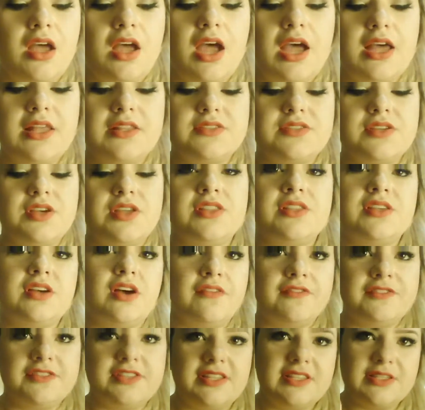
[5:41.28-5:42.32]
so
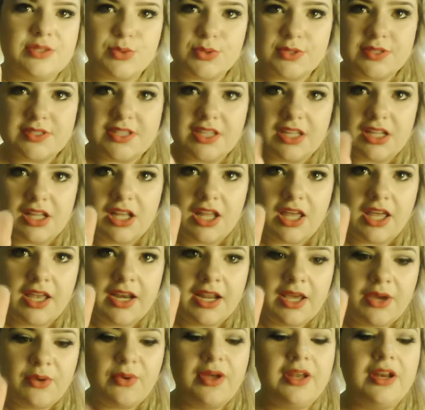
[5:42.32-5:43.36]
obviously this one's your lightening
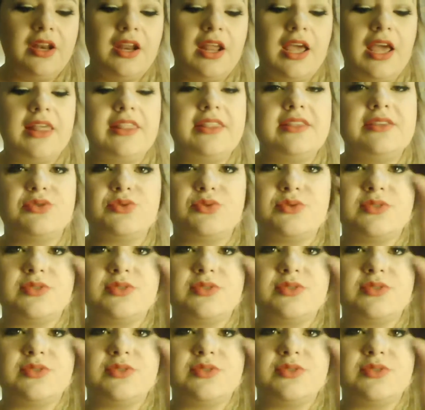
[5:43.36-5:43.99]
one and this one's your